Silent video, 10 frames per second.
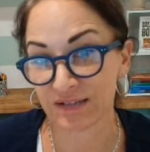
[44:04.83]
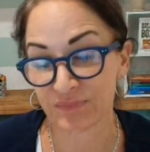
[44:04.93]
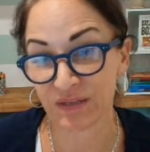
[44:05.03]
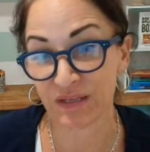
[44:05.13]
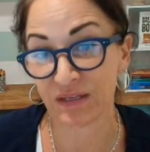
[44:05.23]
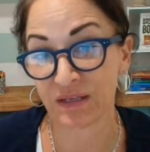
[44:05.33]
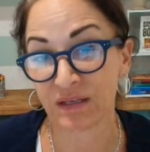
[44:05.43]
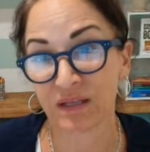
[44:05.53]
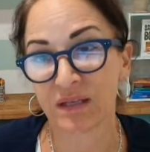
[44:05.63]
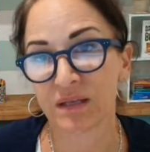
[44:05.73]
made,
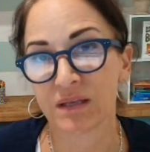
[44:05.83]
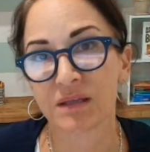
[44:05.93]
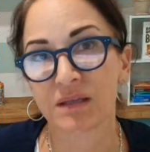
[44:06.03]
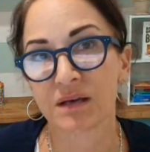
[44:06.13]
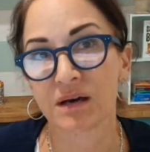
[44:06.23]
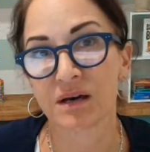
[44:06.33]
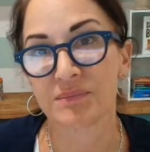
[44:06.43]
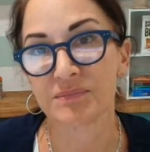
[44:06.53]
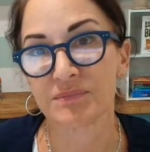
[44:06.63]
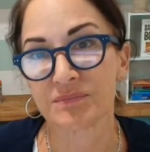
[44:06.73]

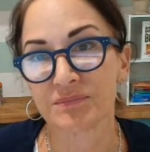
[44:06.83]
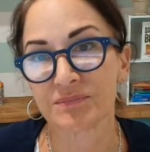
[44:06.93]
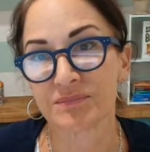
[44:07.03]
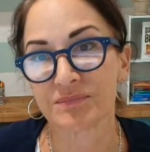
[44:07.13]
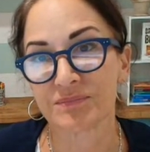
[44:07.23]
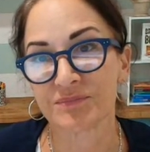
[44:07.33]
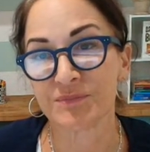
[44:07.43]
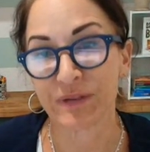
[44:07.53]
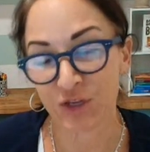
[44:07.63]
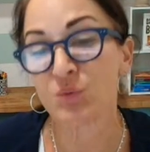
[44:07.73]

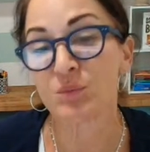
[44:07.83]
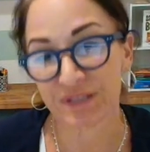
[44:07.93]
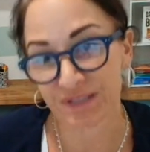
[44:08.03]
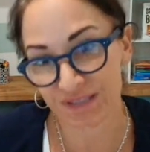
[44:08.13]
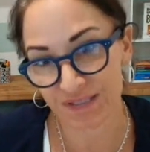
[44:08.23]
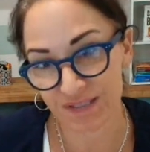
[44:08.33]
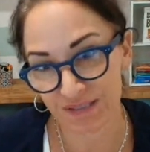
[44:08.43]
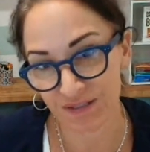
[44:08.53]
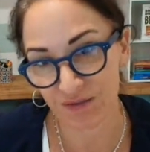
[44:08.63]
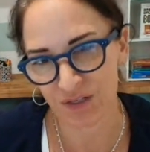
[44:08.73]
my humanness.
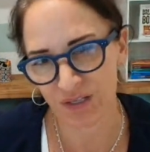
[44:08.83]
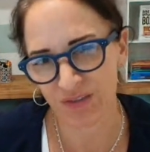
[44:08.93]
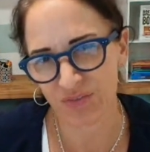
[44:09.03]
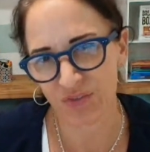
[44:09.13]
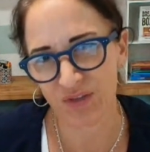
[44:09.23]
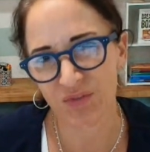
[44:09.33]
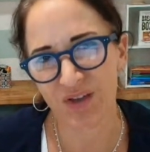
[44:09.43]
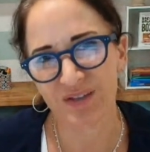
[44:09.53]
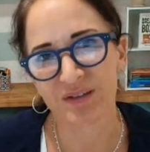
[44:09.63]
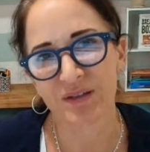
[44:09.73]
I think that